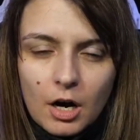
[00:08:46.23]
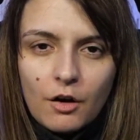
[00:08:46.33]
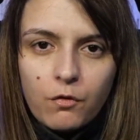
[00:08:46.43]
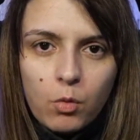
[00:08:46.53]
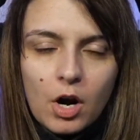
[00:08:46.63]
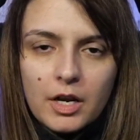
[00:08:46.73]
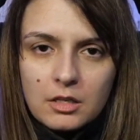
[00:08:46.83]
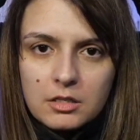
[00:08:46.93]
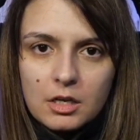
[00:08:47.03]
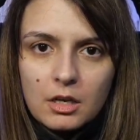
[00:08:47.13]
of
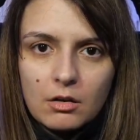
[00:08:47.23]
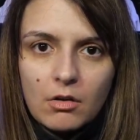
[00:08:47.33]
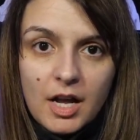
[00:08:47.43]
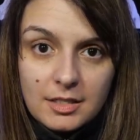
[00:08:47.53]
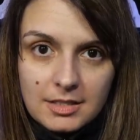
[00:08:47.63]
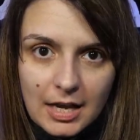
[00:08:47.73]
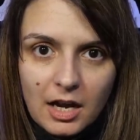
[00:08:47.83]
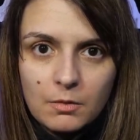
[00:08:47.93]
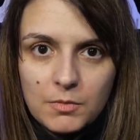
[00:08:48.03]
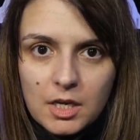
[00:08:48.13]
wanting to
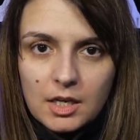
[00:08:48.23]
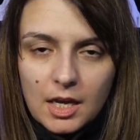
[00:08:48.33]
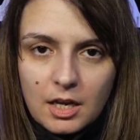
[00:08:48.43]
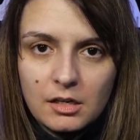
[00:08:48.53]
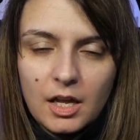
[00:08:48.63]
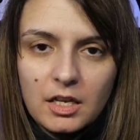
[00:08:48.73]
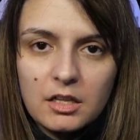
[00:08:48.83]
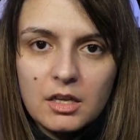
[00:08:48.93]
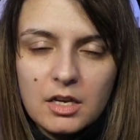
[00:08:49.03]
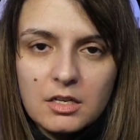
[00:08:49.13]
attack me again like
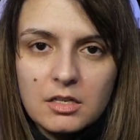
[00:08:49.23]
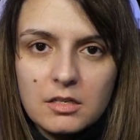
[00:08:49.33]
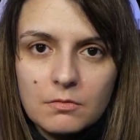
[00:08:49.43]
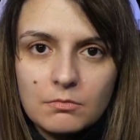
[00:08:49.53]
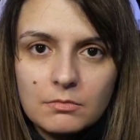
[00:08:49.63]
this,